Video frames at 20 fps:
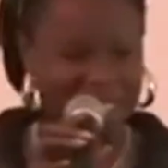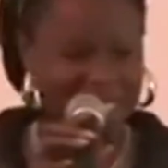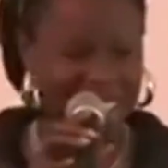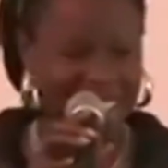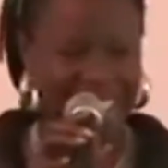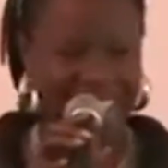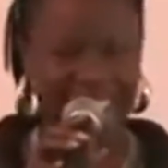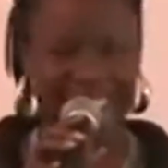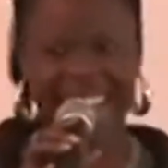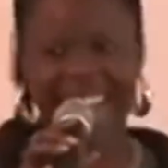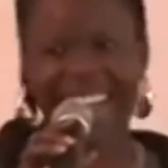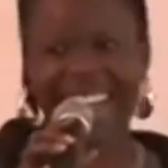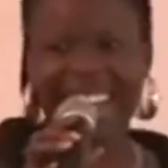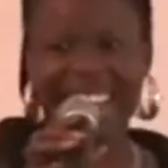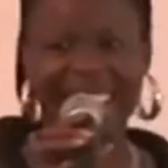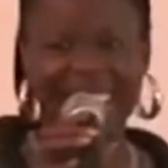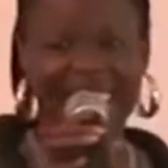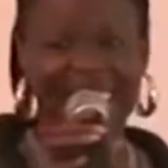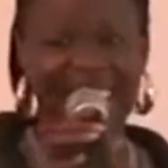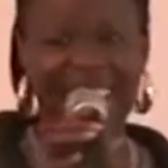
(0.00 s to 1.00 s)
I think I
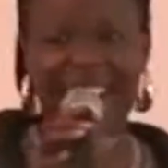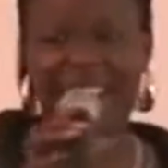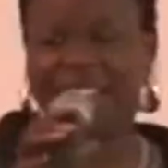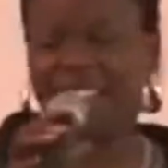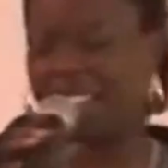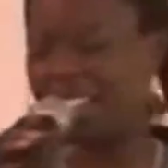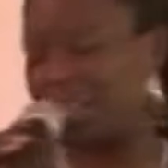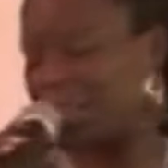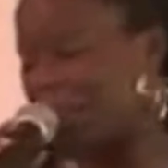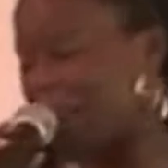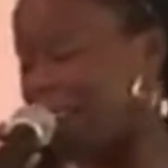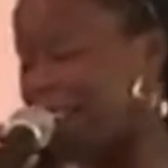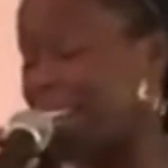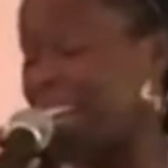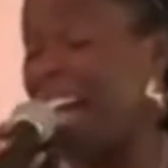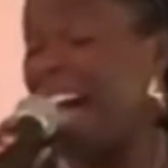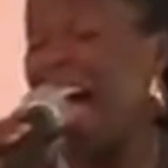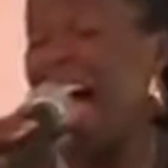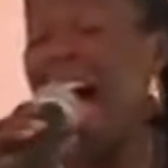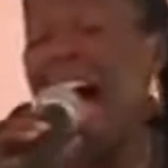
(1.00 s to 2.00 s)
have this in hand.
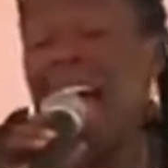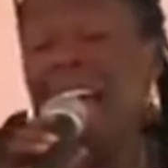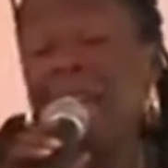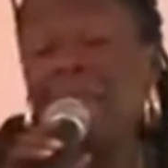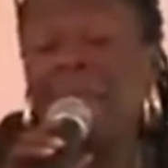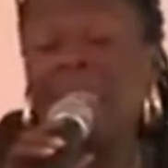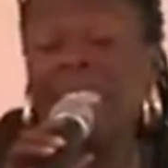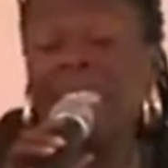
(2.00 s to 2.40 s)
I am a